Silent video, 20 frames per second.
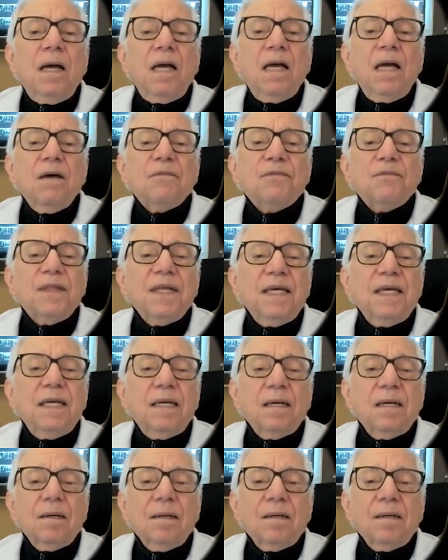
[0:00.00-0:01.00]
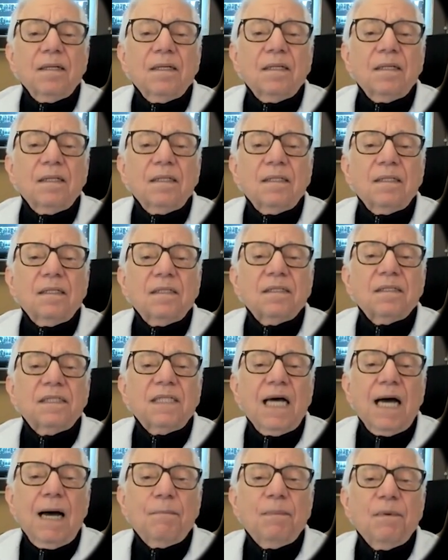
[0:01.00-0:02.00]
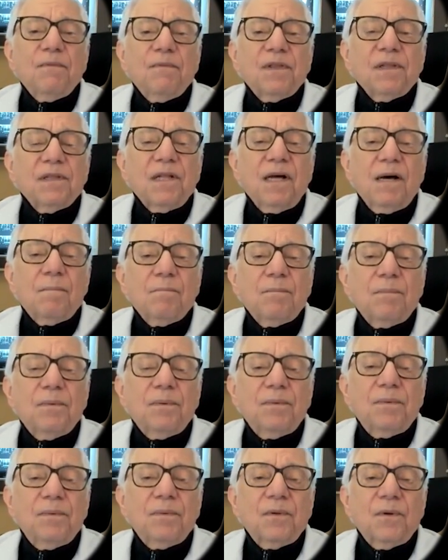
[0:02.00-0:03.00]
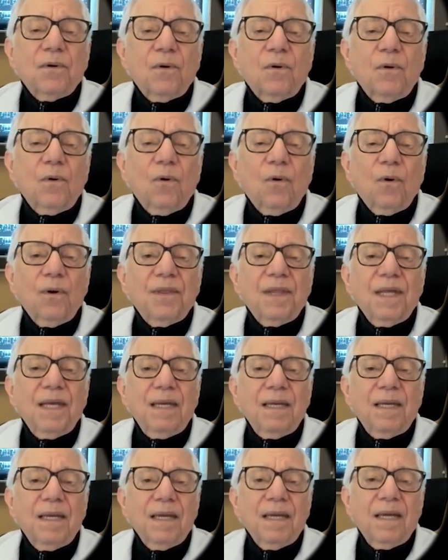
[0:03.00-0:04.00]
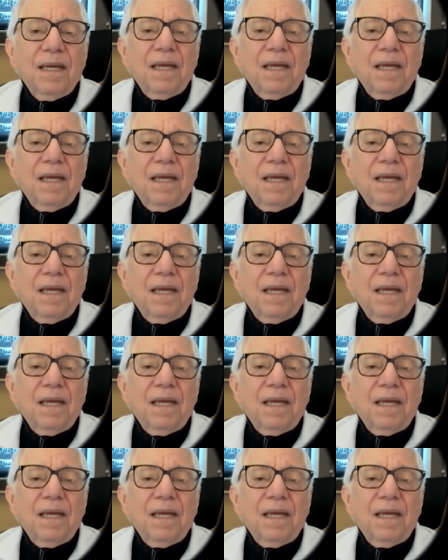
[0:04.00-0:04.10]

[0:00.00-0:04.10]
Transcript: If the top of the lump or the